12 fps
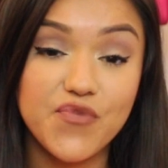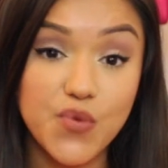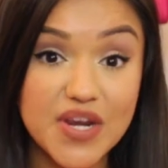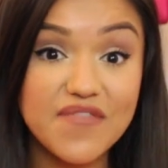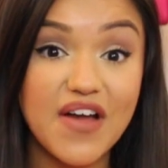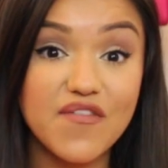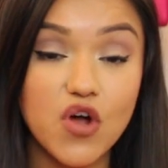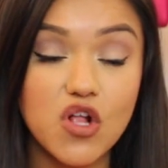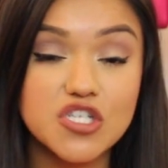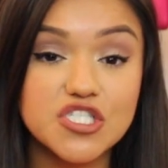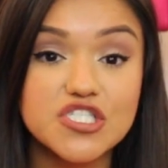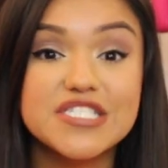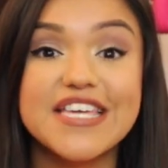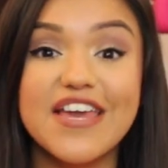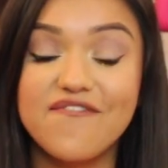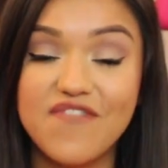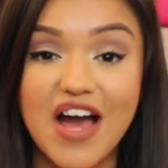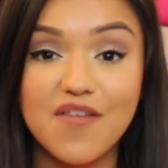$25,
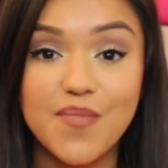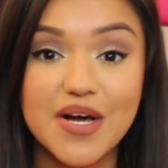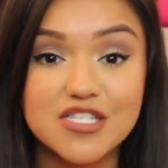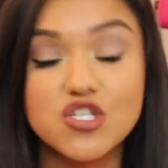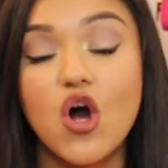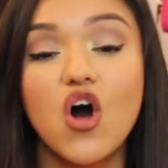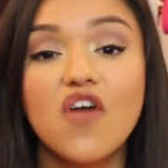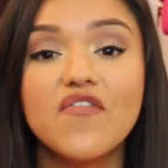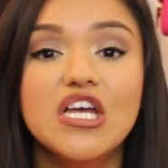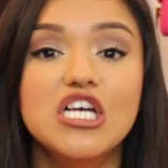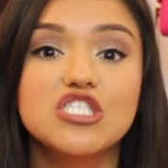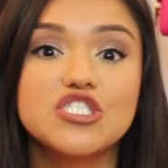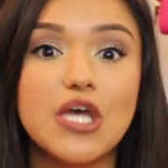get $5 off,